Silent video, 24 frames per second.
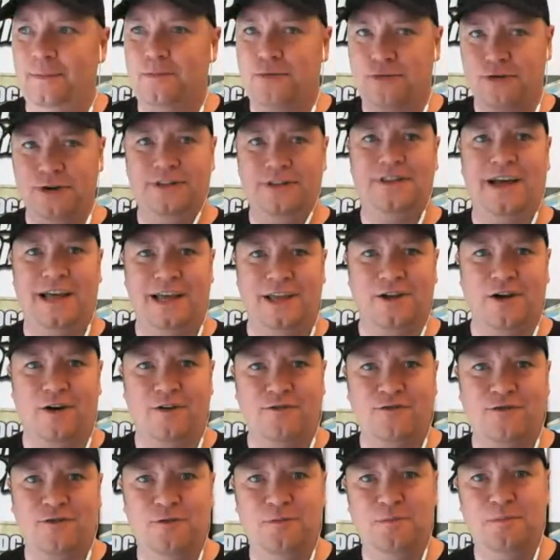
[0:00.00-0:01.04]
print that I
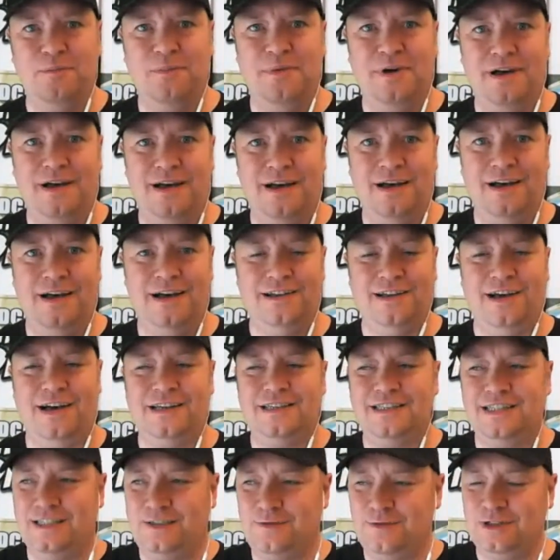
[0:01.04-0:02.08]
got from an
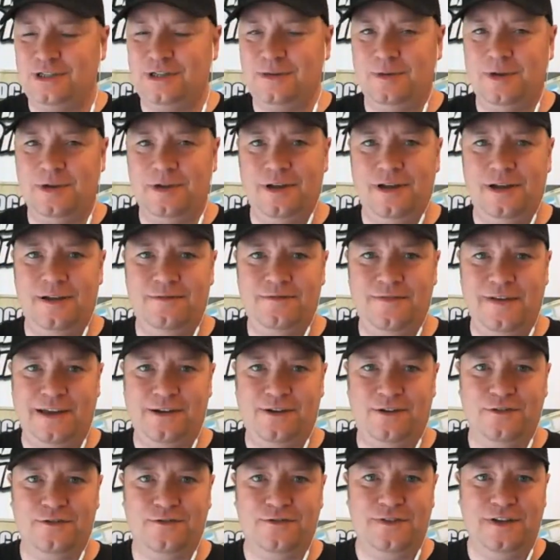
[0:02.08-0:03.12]
artist which I'm a fan
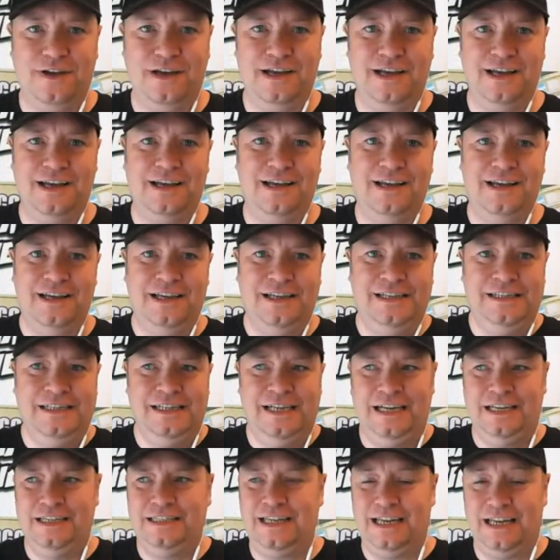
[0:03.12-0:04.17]
of,
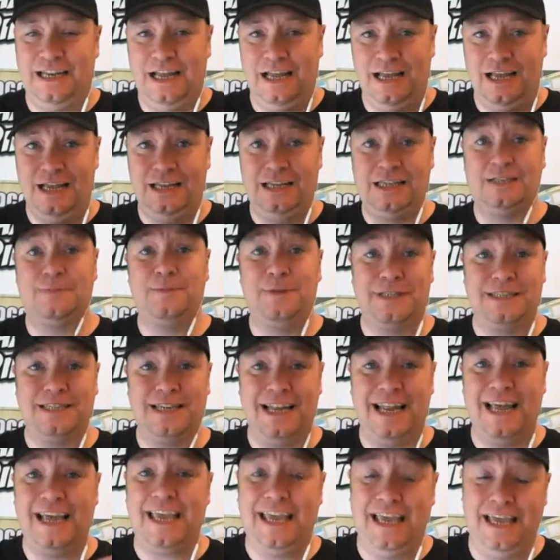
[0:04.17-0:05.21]
Elizabeth
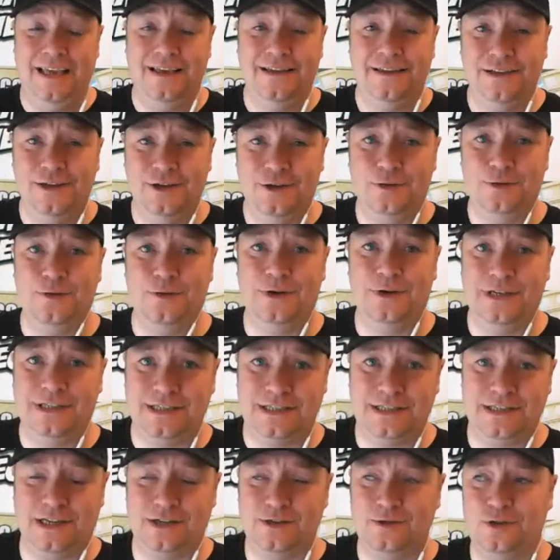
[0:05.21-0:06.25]
Delecky, who has
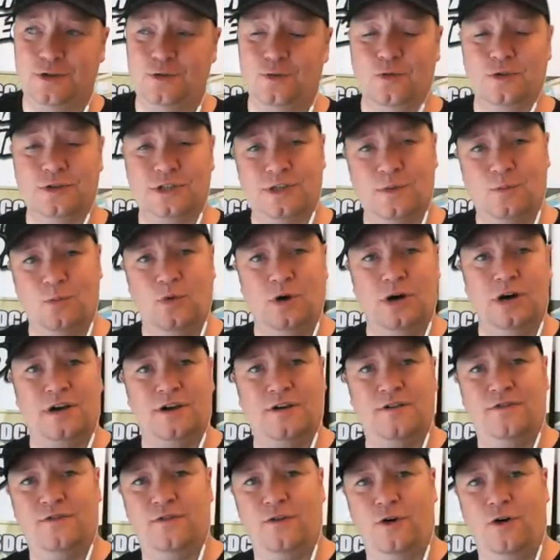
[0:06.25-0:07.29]
done some
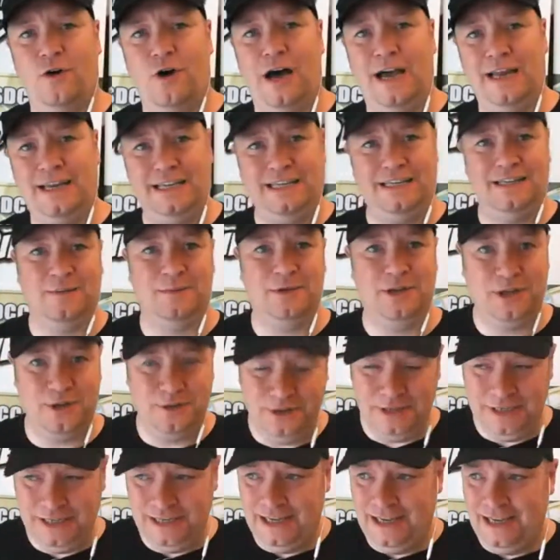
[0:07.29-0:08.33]
work for IDW.
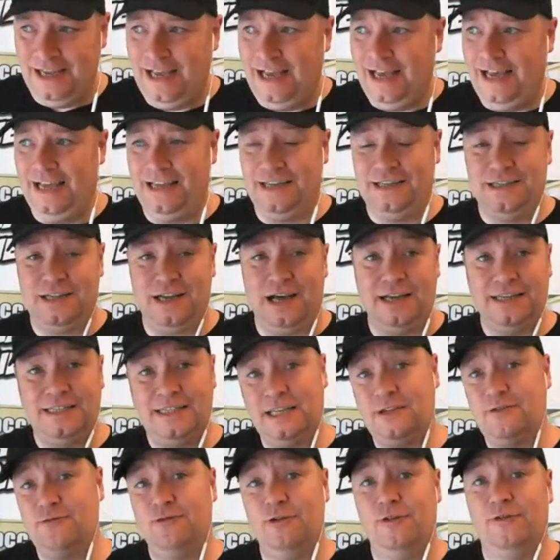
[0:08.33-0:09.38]
And I
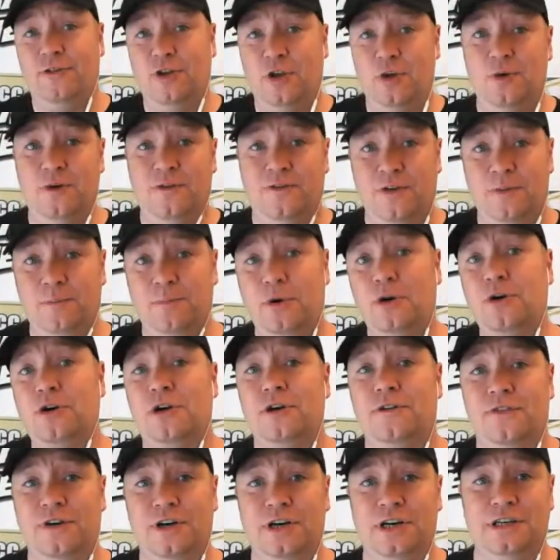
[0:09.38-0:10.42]
did a review of a book
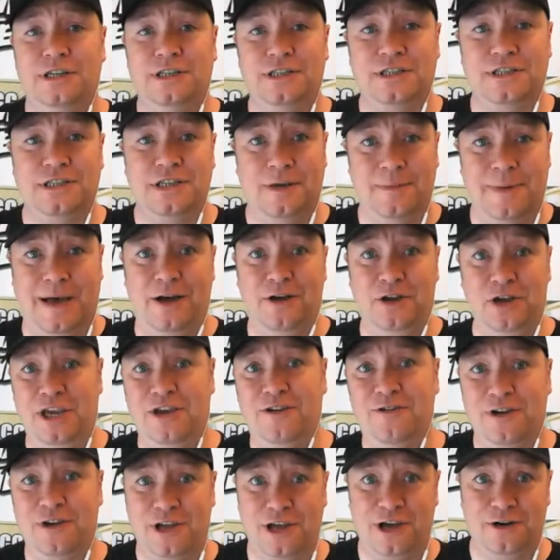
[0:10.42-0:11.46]
of hers about a
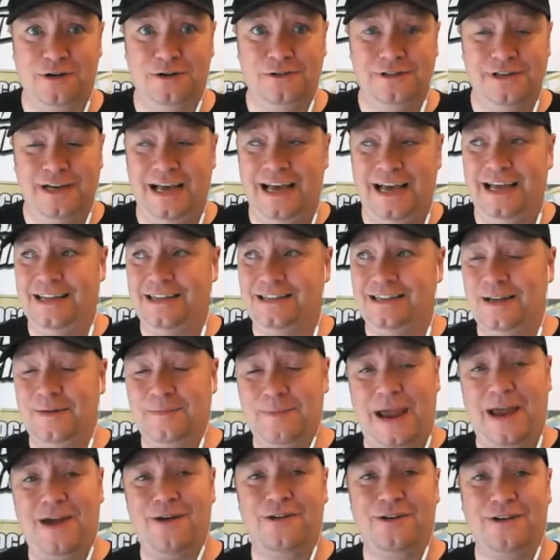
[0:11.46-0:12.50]
year ago, and
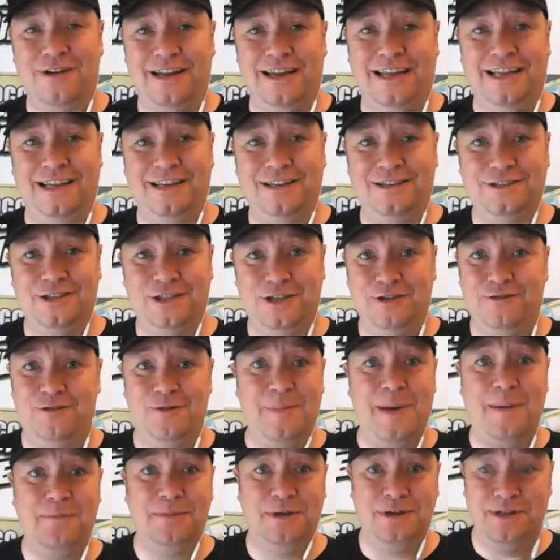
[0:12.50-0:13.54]
apparently she
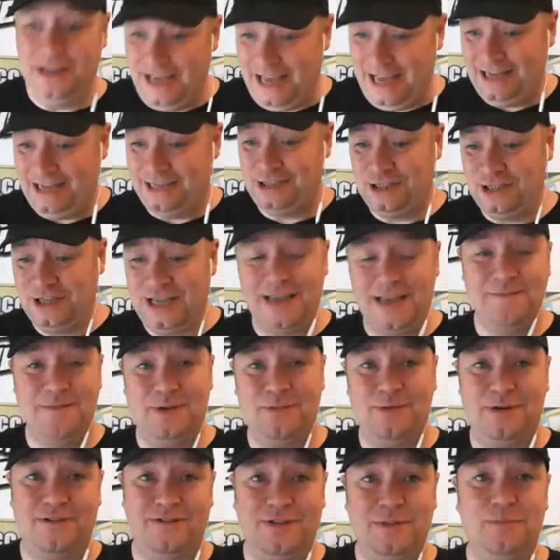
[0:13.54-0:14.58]
remembered, and she gave me
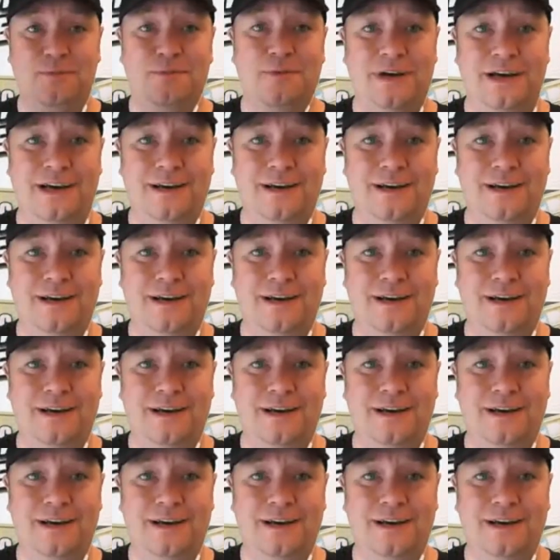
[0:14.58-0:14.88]
one of the